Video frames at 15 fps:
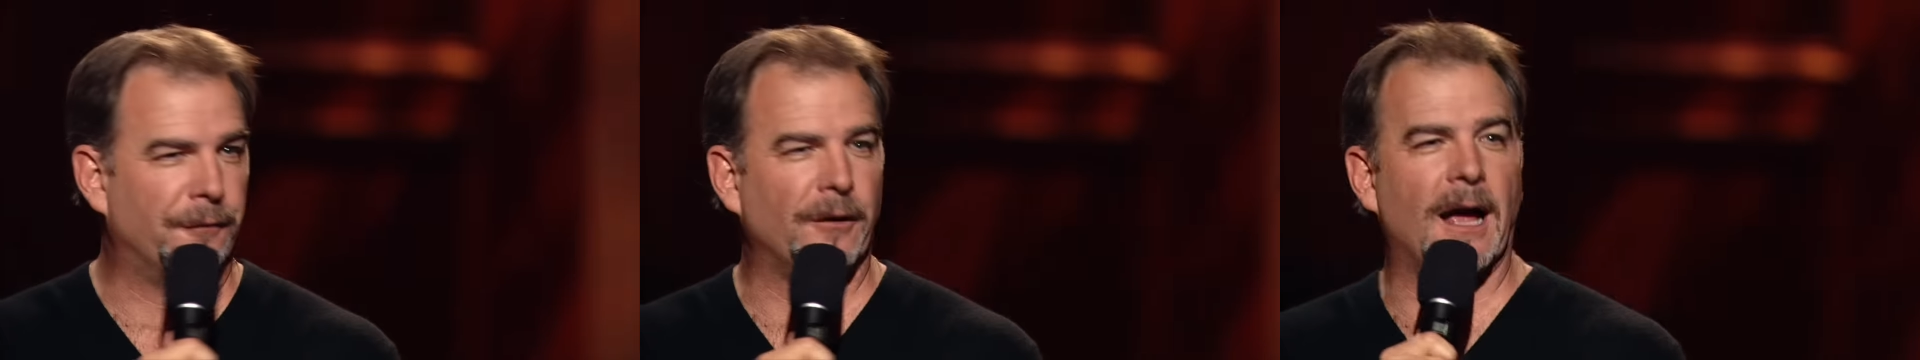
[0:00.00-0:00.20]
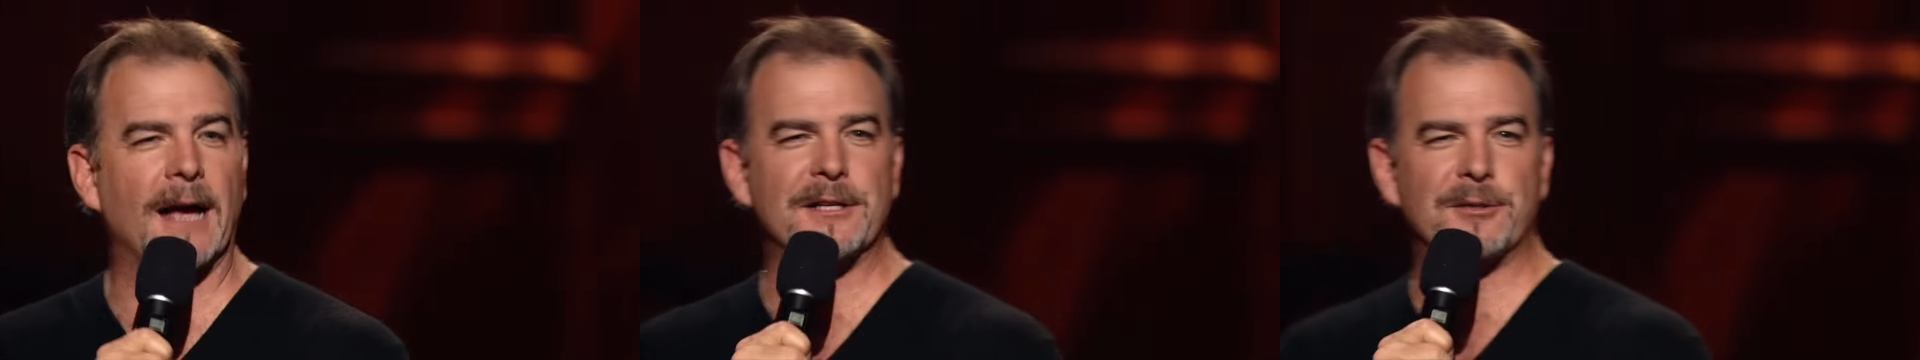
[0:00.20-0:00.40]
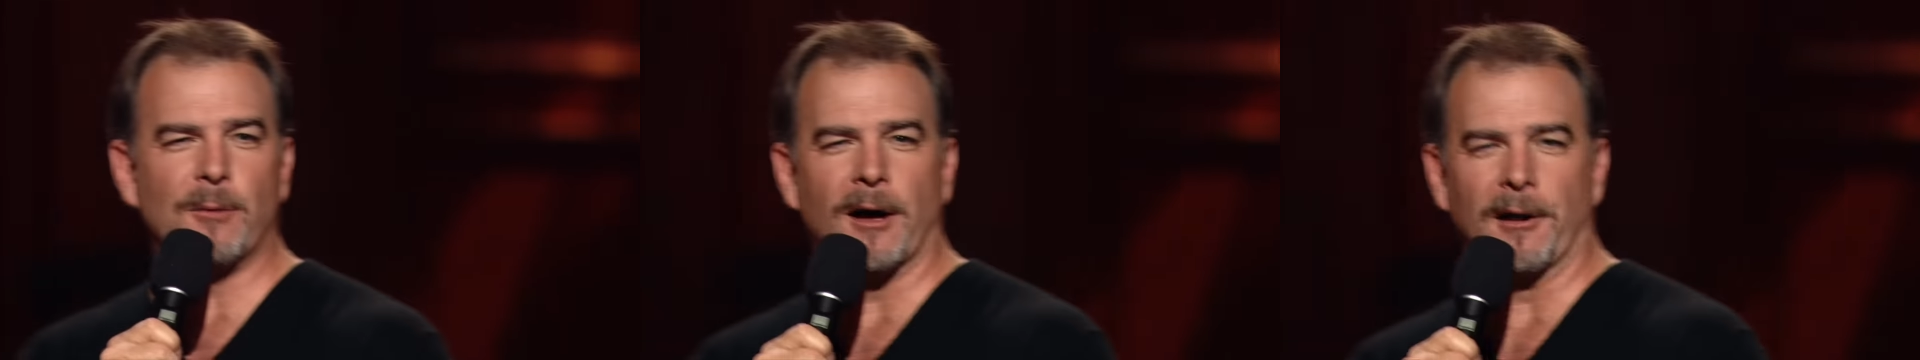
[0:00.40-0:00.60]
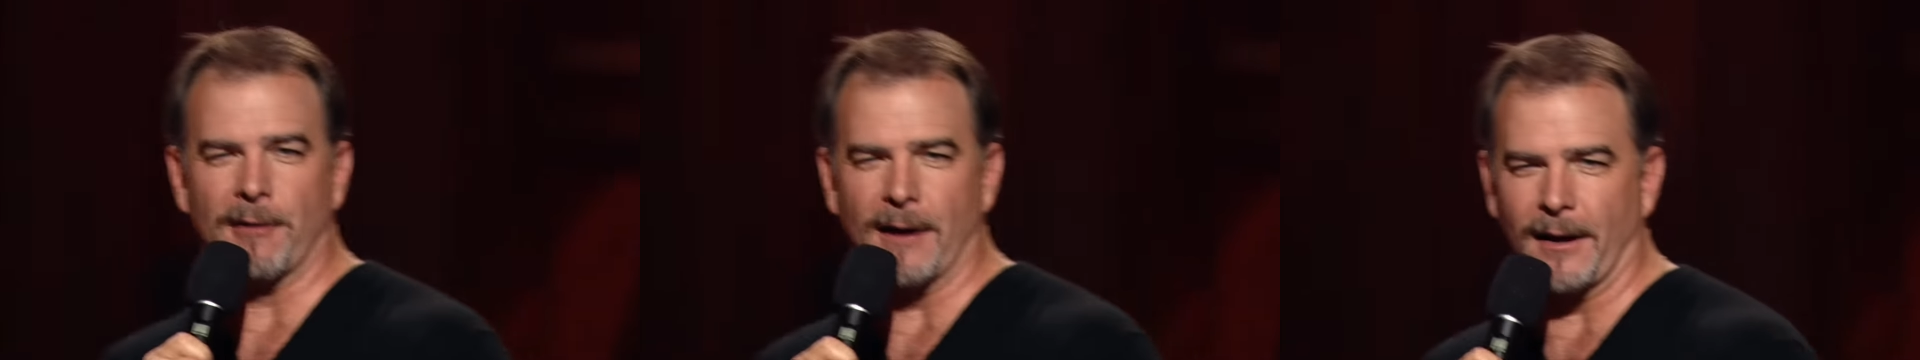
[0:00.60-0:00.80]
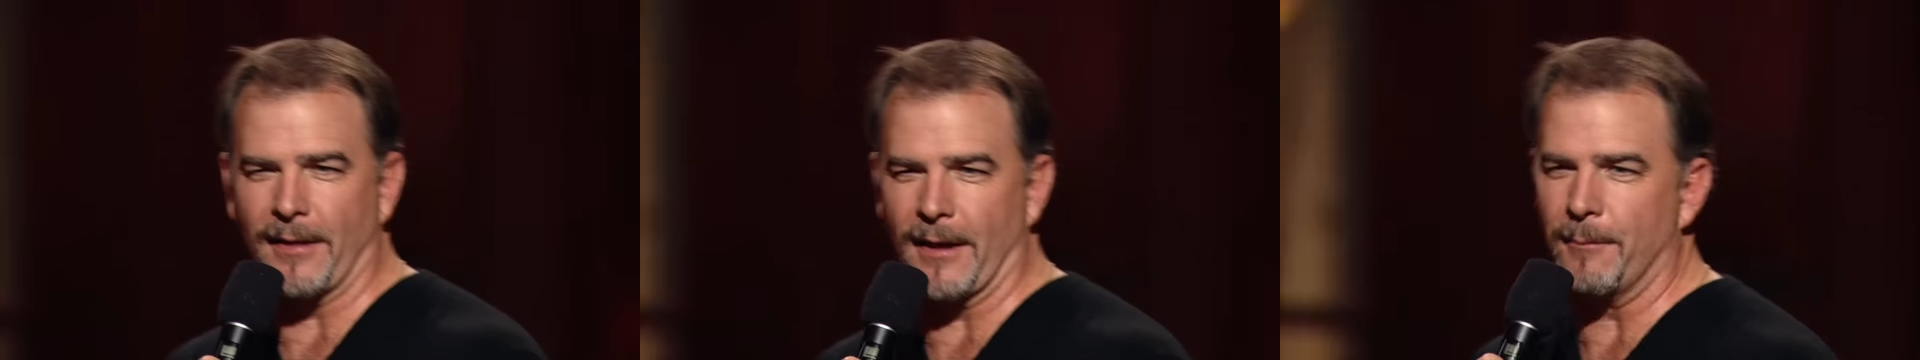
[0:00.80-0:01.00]
fly swatter
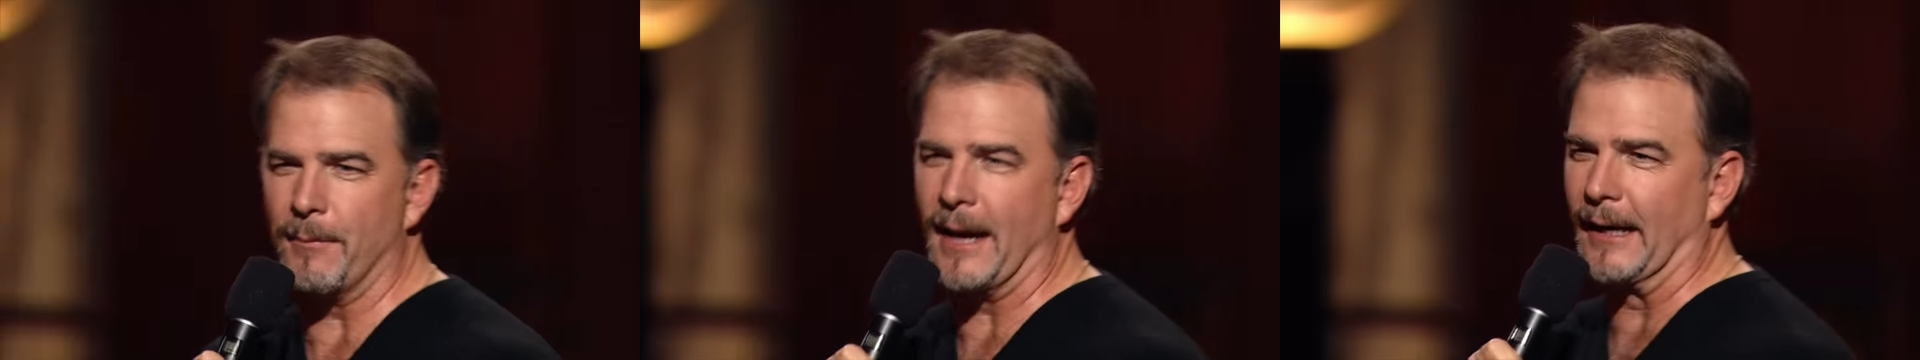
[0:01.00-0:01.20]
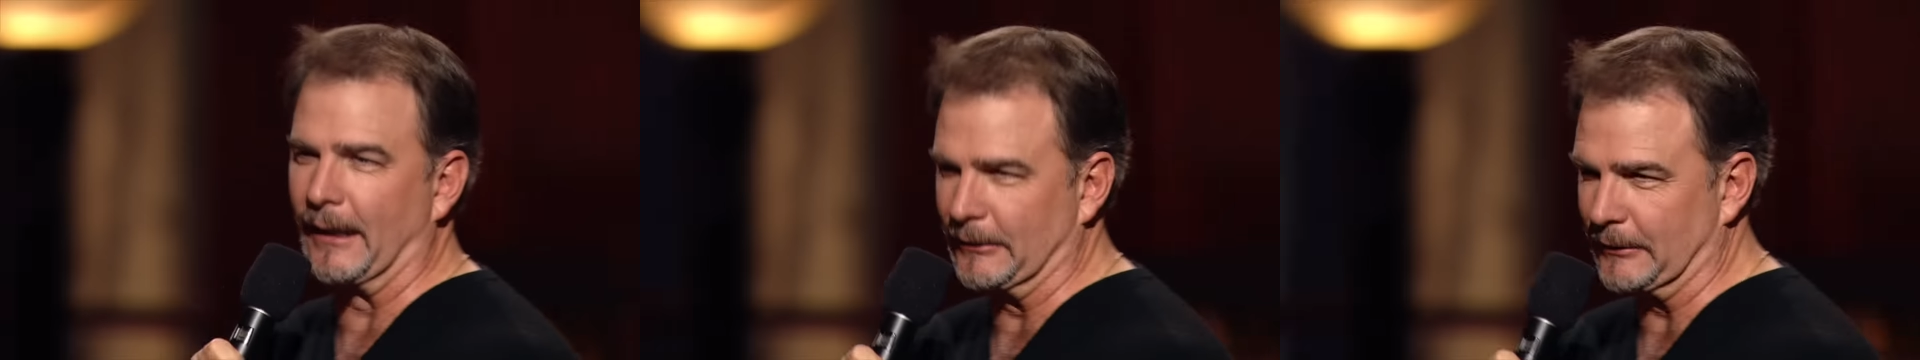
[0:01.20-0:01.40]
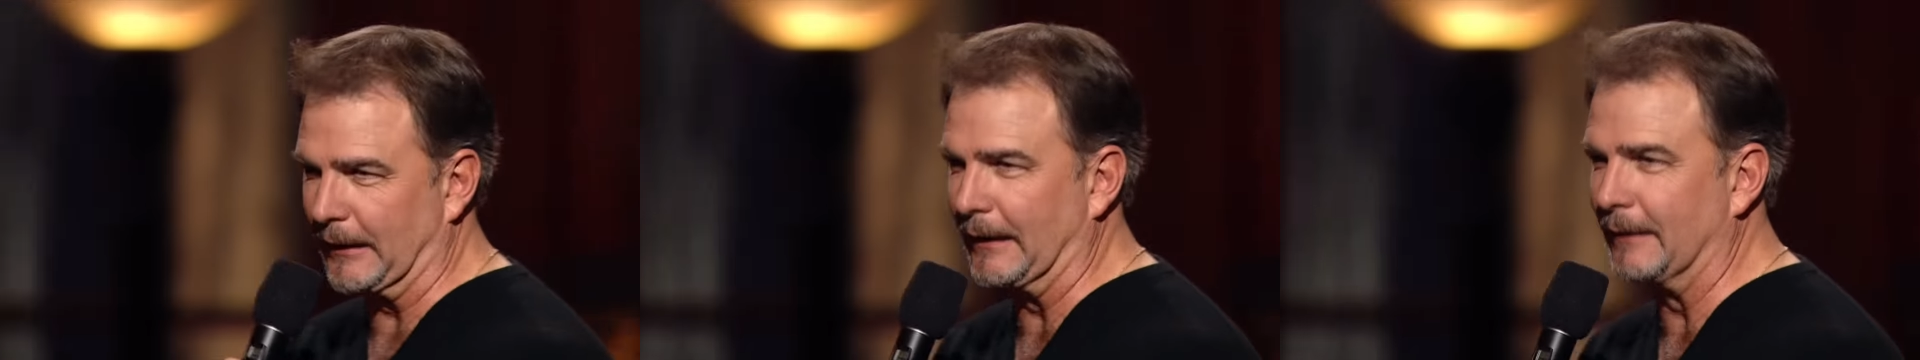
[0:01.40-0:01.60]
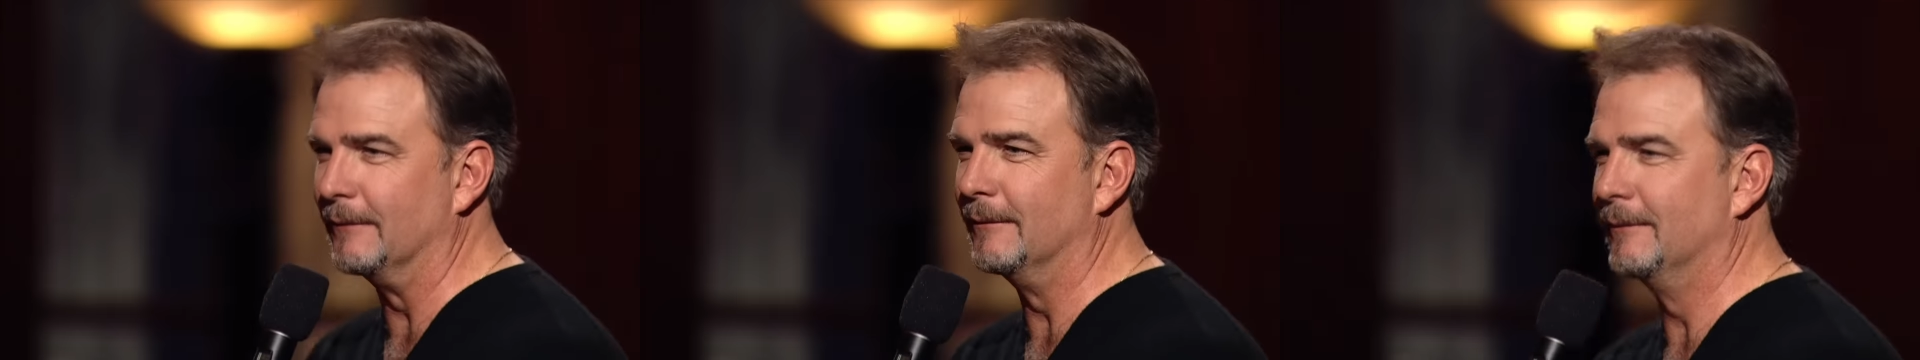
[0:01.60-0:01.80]
out of that magazine.